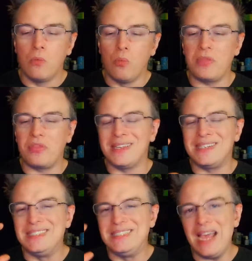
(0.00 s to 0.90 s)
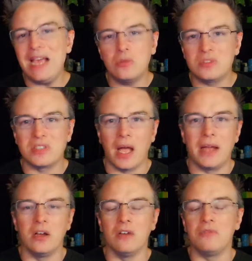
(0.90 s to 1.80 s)
With the
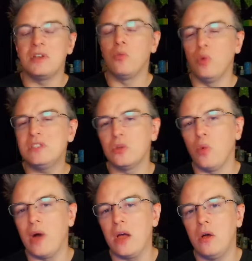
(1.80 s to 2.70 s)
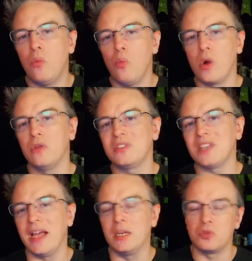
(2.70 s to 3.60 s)
downside of once in a while, one of those
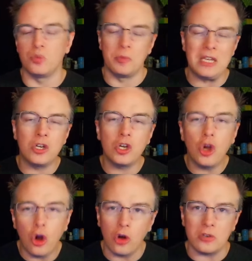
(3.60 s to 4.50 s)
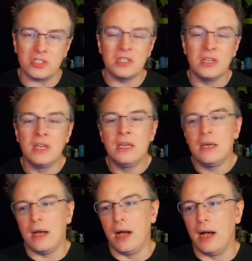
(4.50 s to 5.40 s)
items would be cursed.
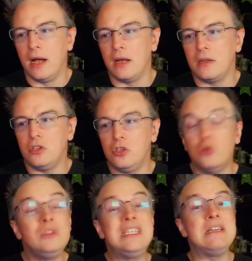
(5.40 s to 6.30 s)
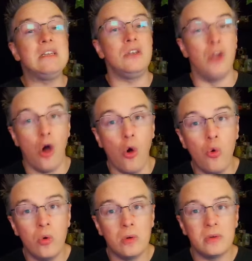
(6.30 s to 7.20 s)
Uh, you didn't
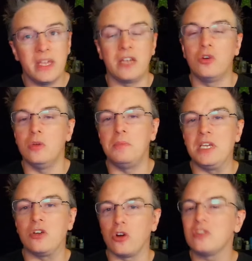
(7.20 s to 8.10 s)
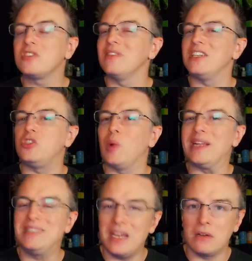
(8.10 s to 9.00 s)
know it could be cursed unless you
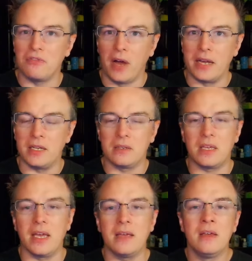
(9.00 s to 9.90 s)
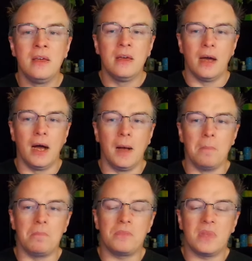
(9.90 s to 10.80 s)
identified it. Okay.
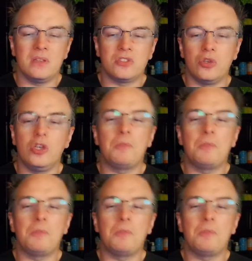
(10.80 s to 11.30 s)
Um, so you